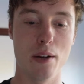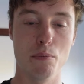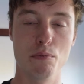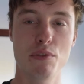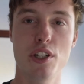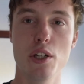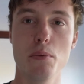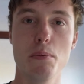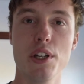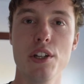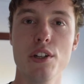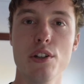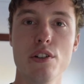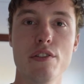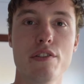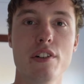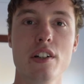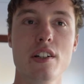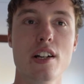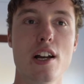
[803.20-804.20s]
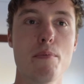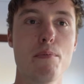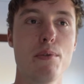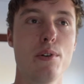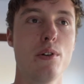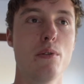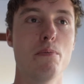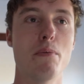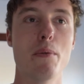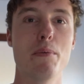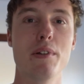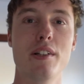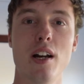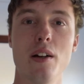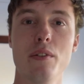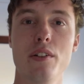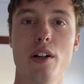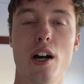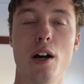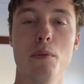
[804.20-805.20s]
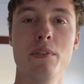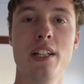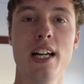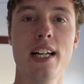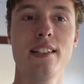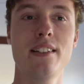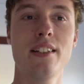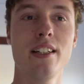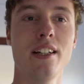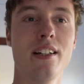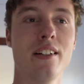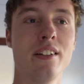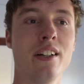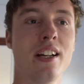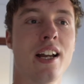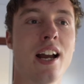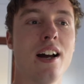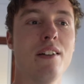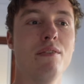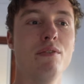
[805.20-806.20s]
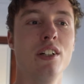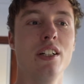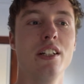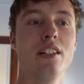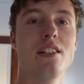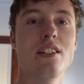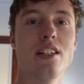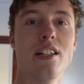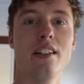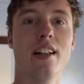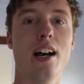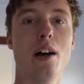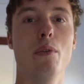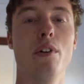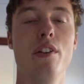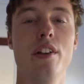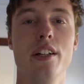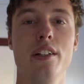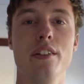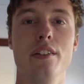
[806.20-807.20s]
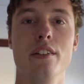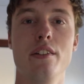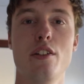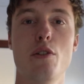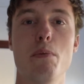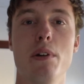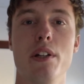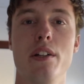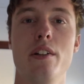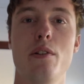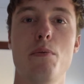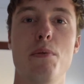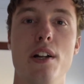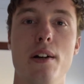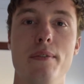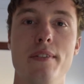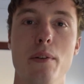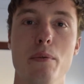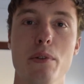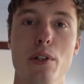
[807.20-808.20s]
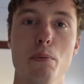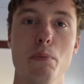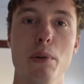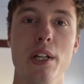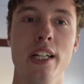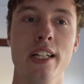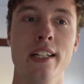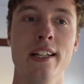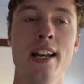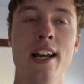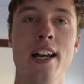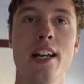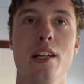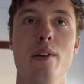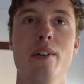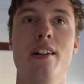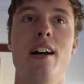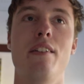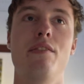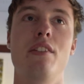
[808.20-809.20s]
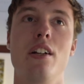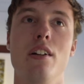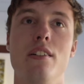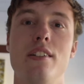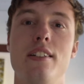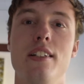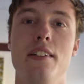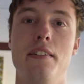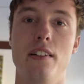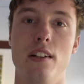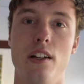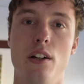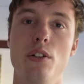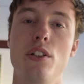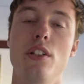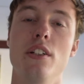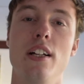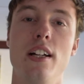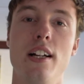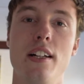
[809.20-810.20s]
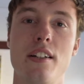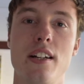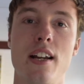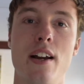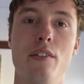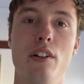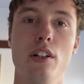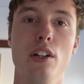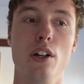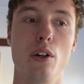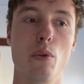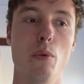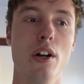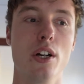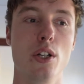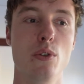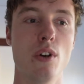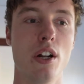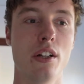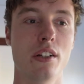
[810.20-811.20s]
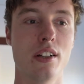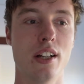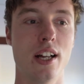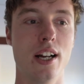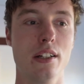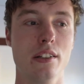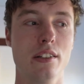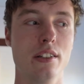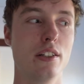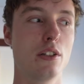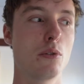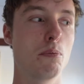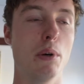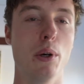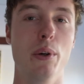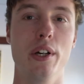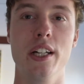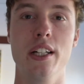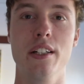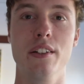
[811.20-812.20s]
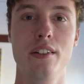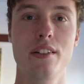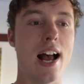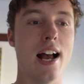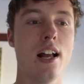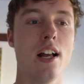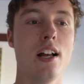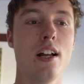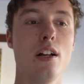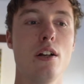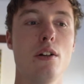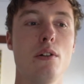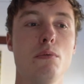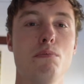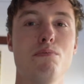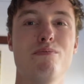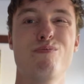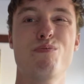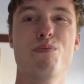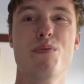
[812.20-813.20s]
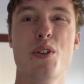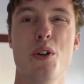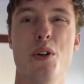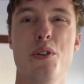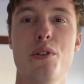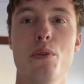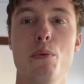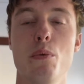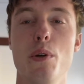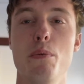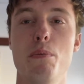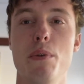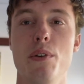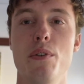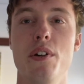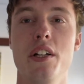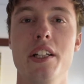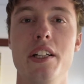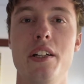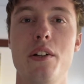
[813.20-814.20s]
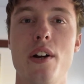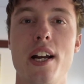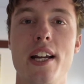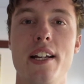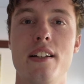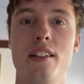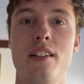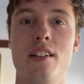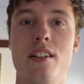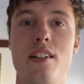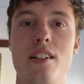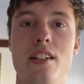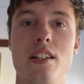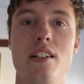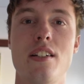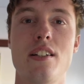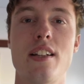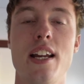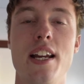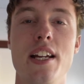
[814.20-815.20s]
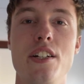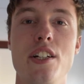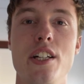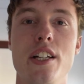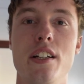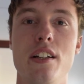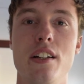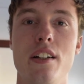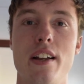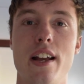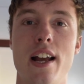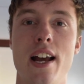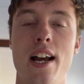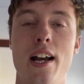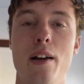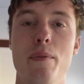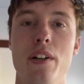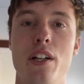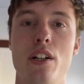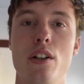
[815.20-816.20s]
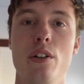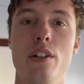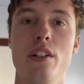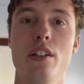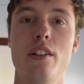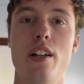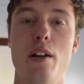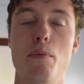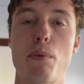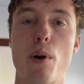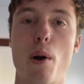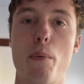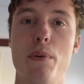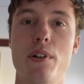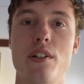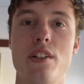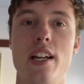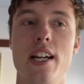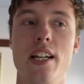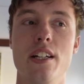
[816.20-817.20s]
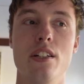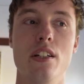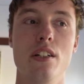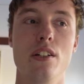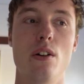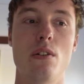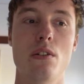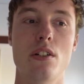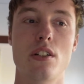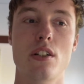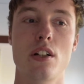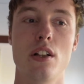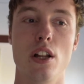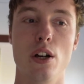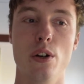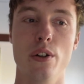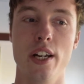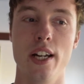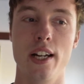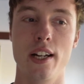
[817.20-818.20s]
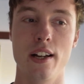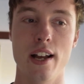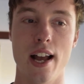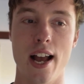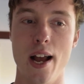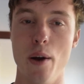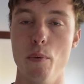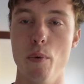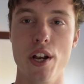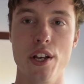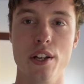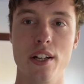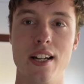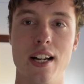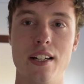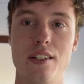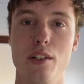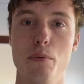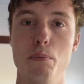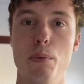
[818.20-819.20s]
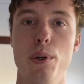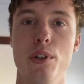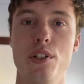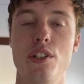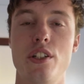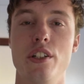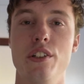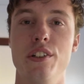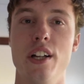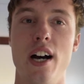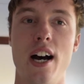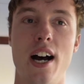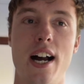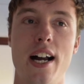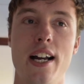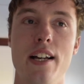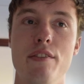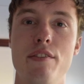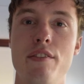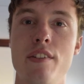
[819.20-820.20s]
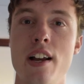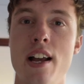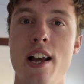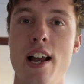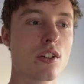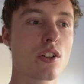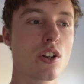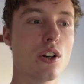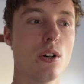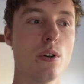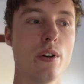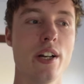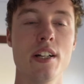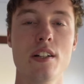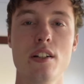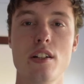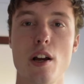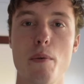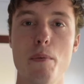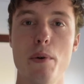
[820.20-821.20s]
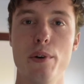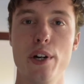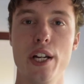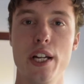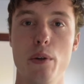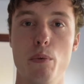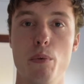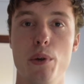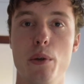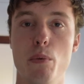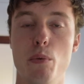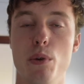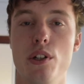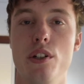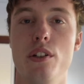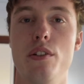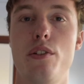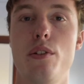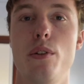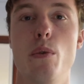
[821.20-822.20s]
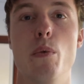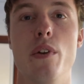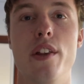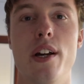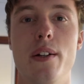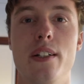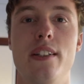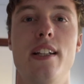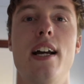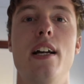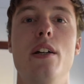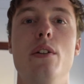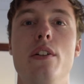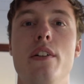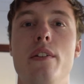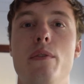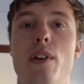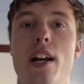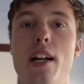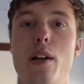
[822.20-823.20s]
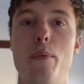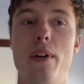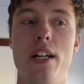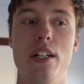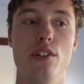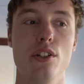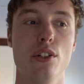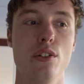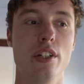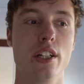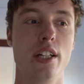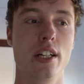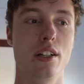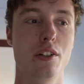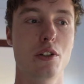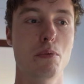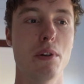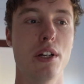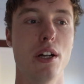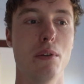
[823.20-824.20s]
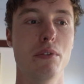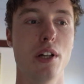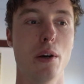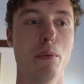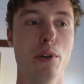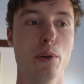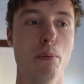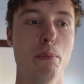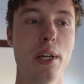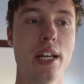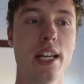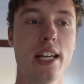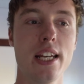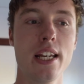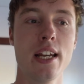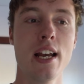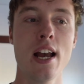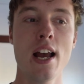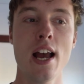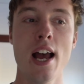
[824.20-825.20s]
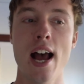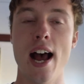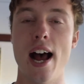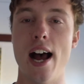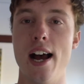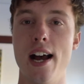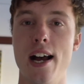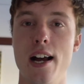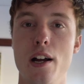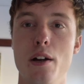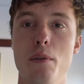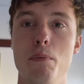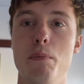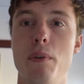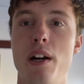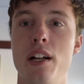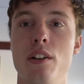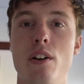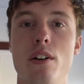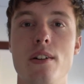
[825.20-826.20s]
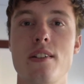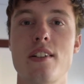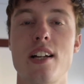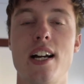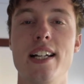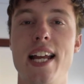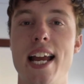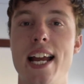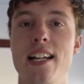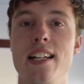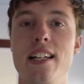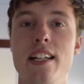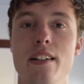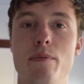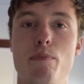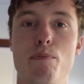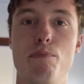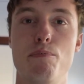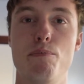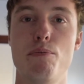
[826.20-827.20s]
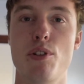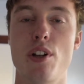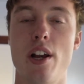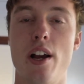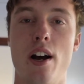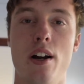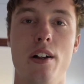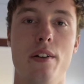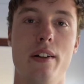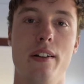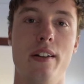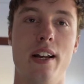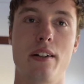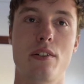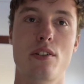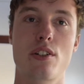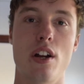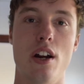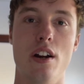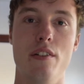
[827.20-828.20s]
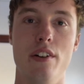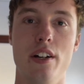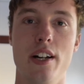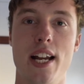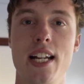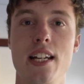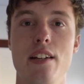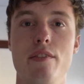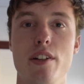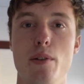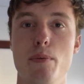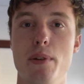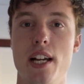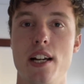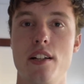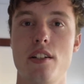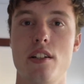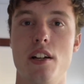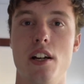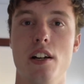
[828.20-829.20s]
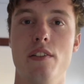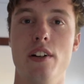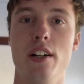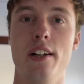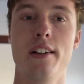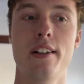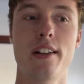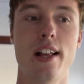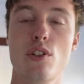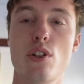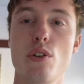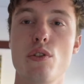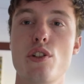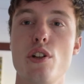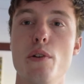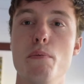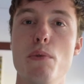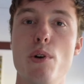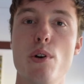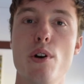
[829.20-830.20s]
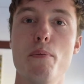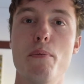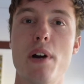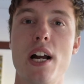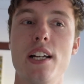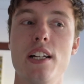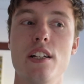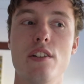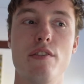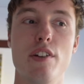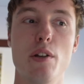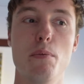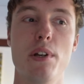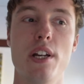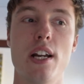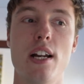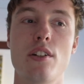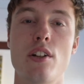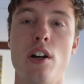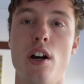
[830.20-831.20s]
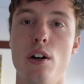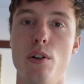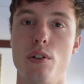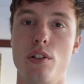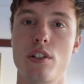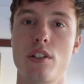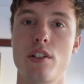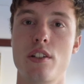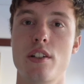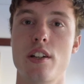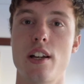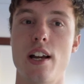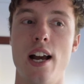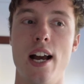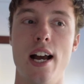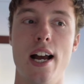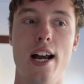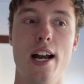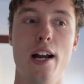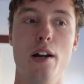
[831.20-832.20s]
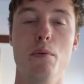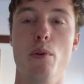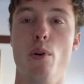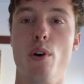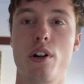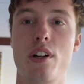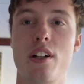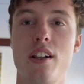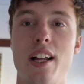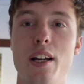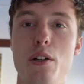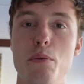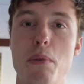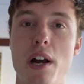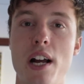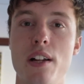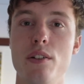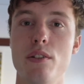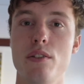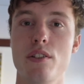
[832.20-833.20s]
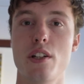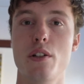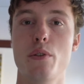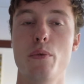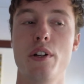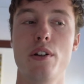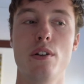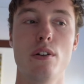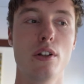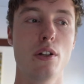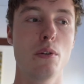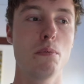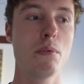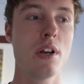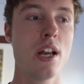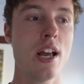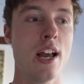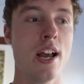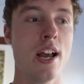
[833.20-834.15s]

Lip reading: CPU, for example. It might be time to update it. You can't really see that within SpinupWP. You would have to go to DigitalOcean and actually have a look, whereas RunCloud is built in. It also would be really great to see staging included, like proper staging, not just cloning, where you can actually push to live. So in summary, we would without a doubt recommend using SpinupWP alongside any server, any VPS server. So some more managed VPS hosts, or cloud panels as we call them.